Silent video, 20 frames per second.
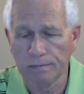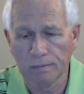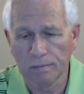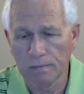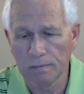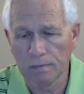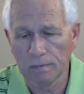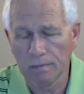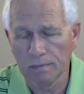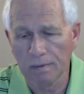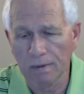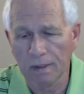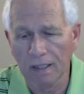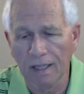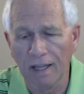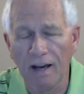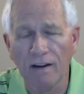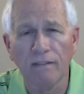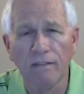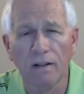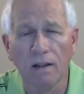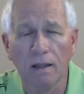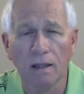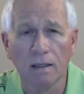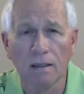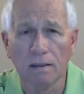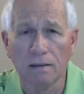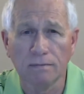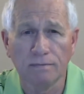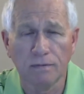
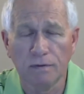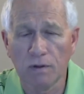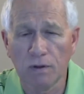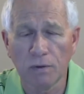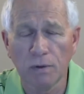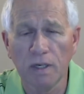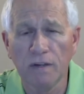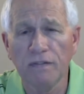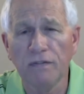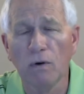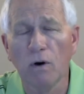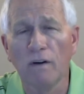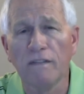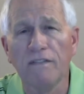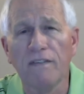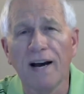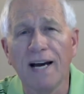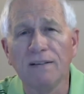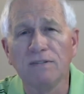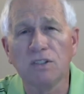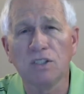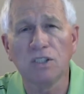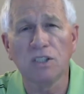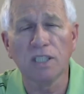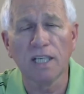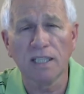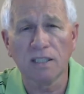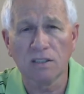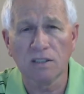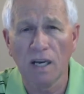level of 3, 4, 5,
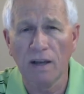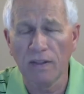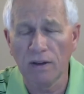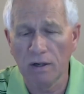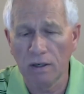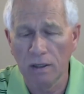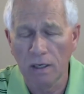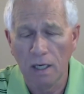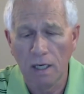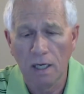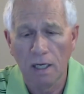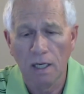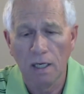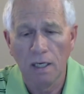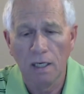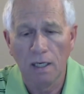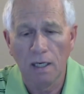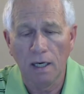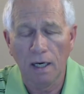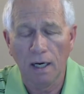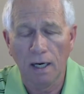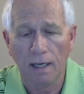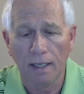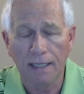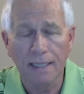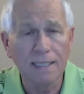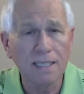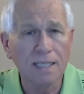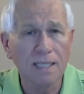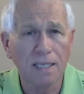6 other
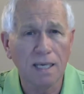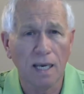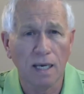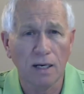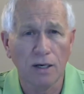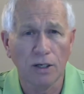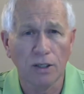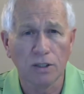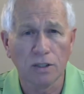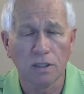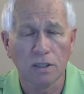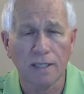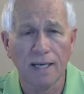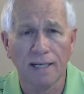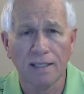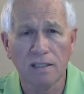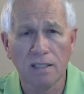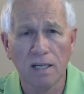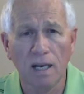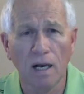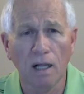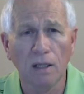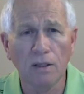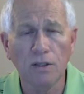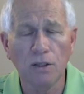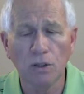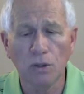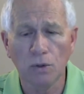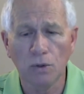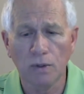indicators that tell
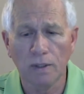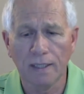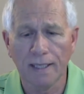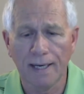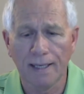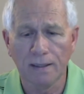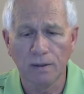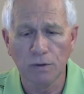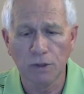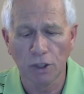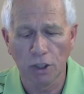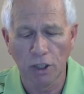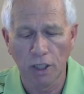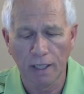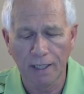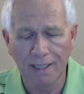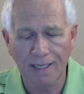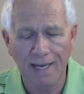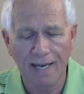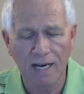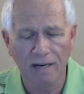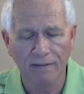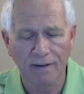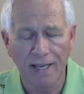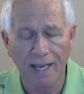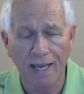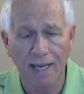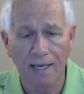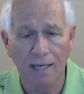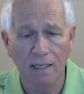you that you're going to have
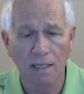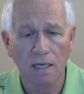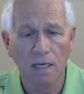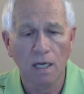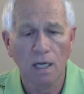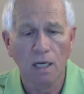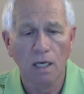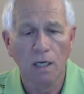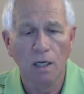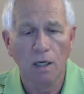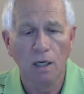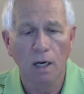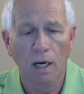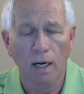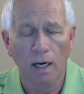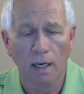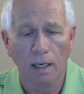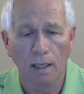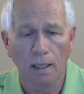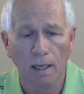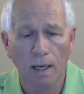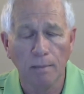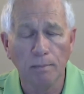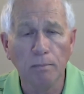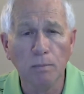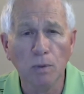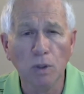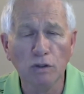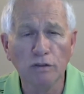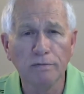a
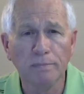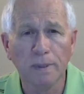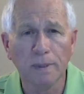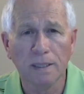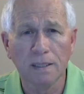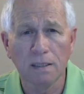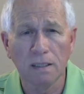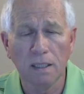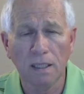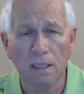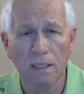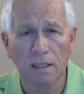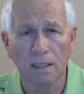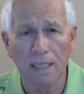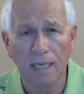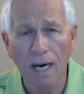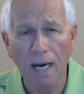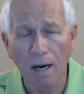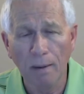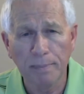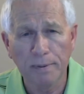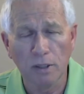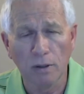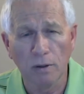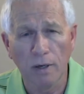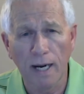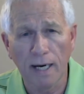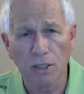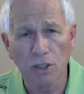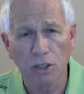movement in the up
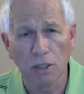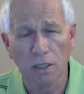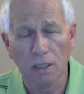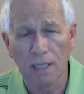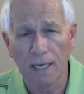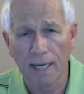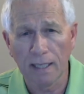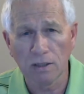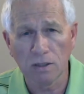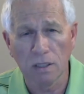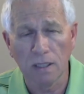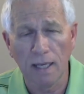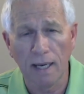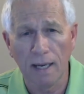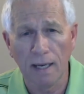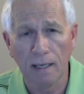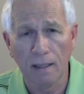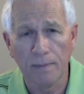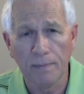direction next day.